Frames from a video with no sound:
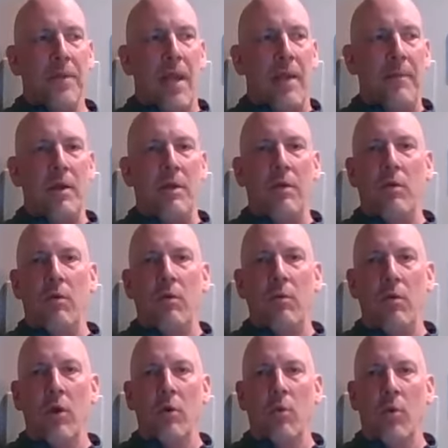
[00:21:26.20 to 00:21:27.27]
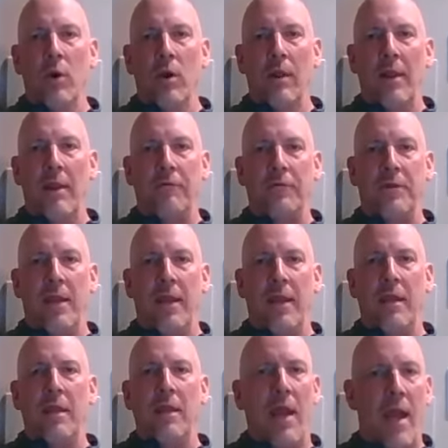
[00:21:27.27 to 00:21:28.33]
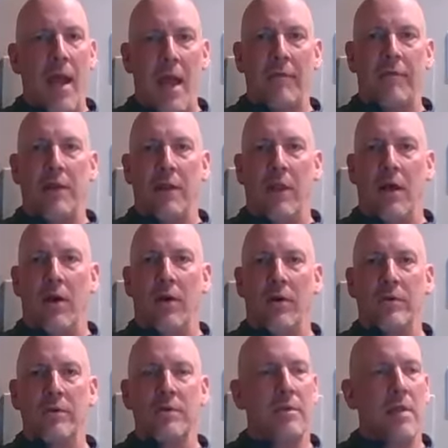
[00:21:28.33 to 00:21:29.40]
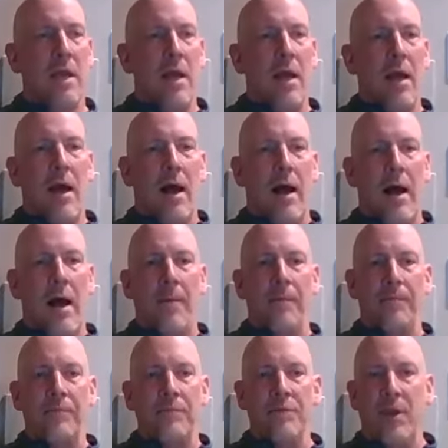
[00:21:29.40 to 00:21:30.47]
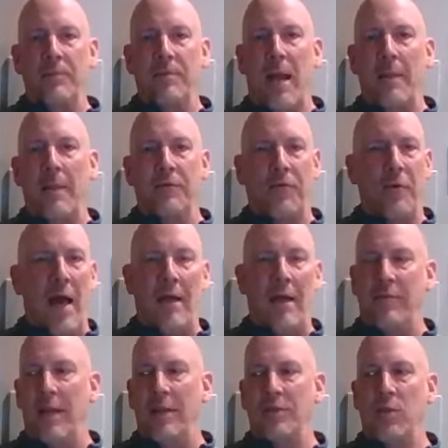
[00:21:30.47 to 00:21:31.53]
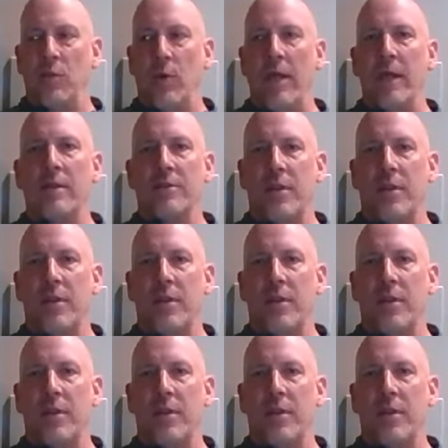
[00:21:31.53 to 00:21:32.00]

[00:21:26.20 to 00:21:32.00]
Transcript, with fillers: I mean, we're we're lifting heavy loads um, sometimes five days a week.